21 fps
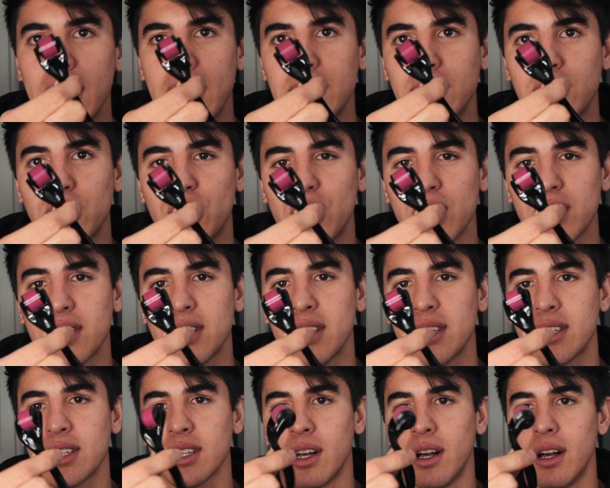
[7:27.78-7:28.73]
it's just
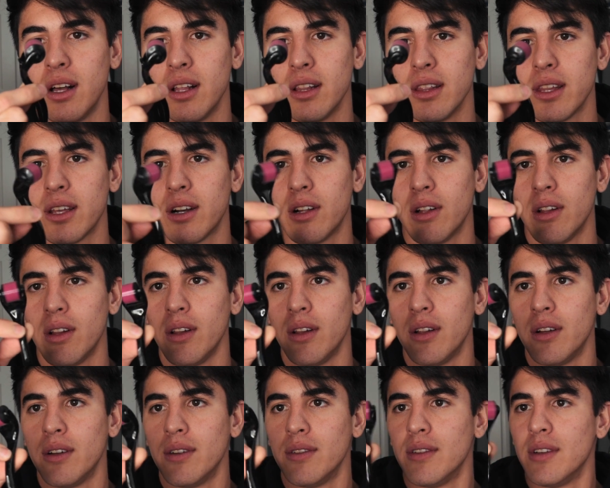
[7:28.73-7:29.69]
this
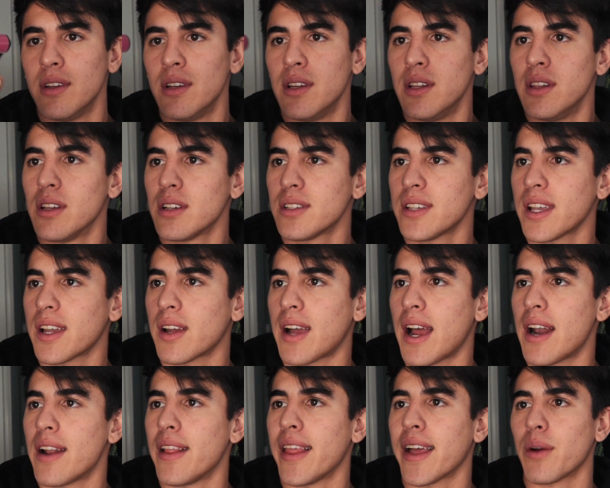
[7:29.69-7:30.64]
little, looks like
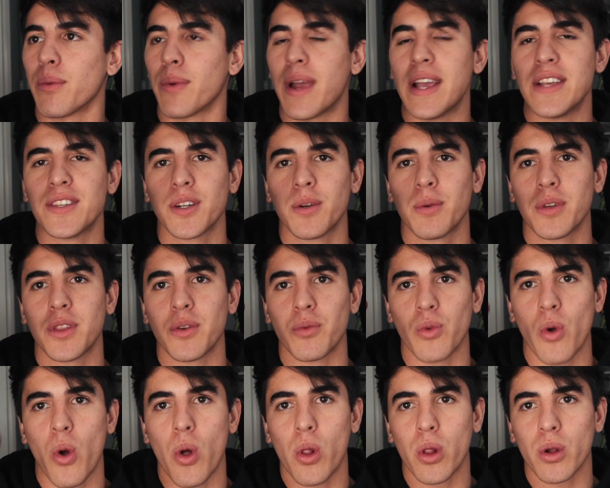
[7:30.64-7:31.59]
kind of like a razor with a
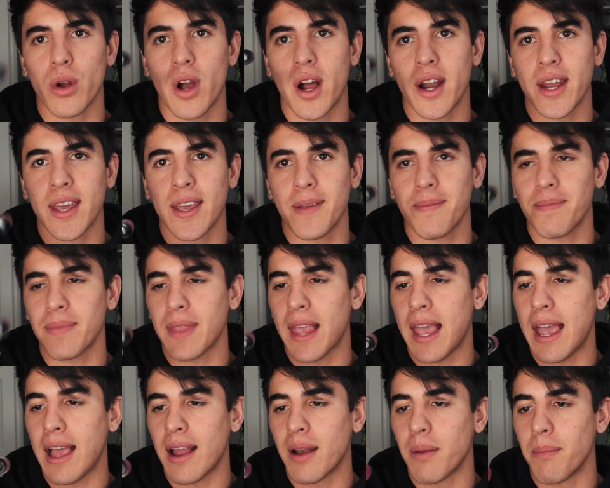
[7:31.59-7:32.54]
roller on it,
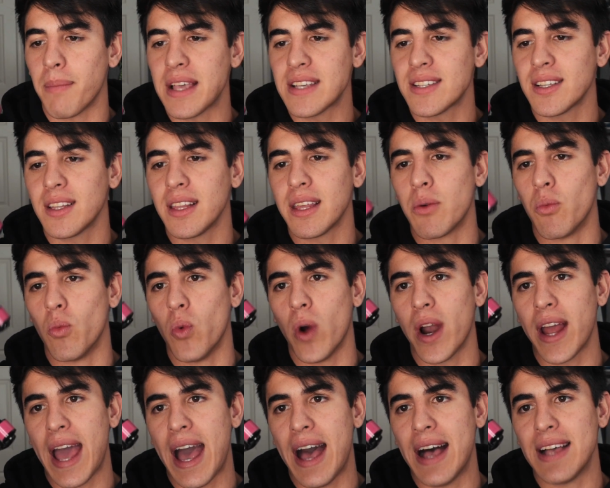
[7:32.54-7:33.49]
and basically
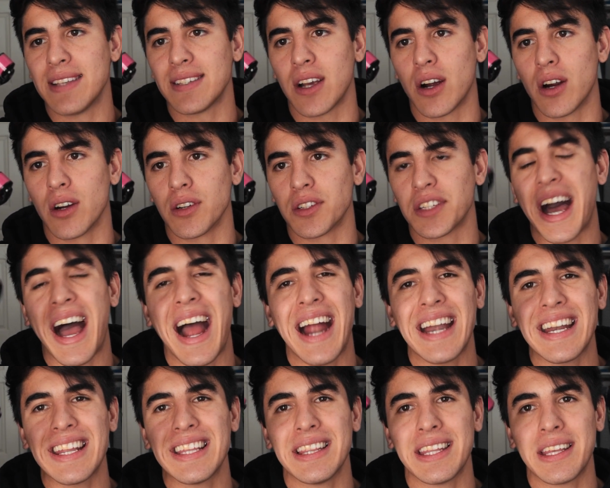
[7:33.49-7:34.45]
what it has are
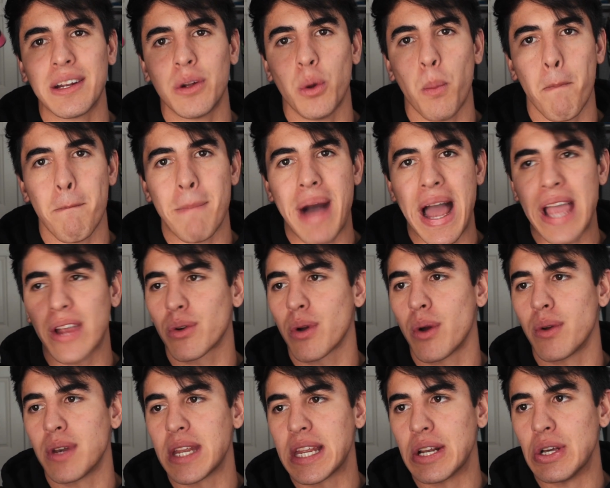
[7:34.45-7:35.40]
tiny little
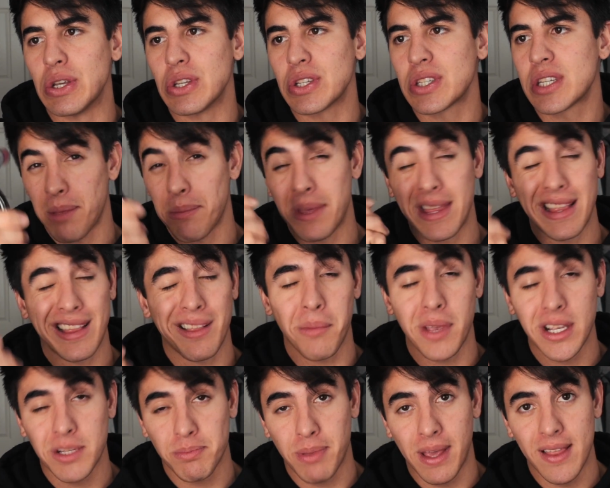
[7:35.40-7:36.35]
micro needles. Let
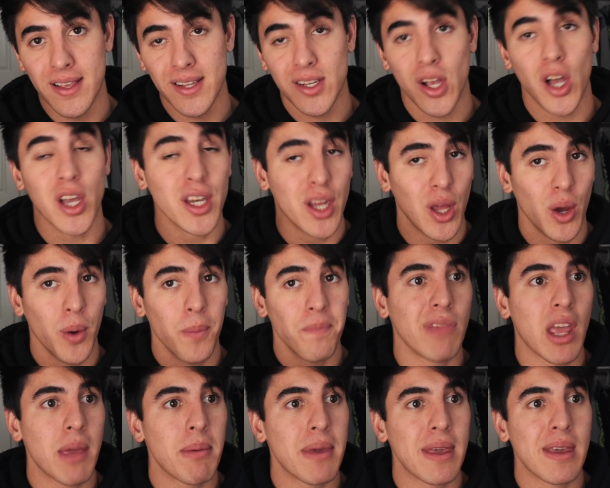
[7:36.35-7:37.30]
me explain this. All you do,
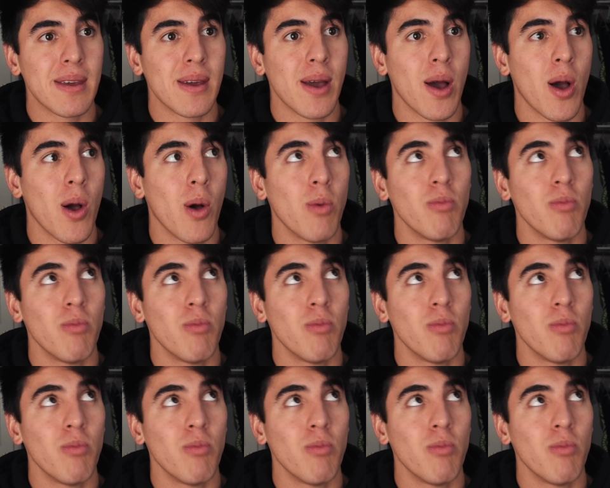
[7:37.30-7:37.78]
maybe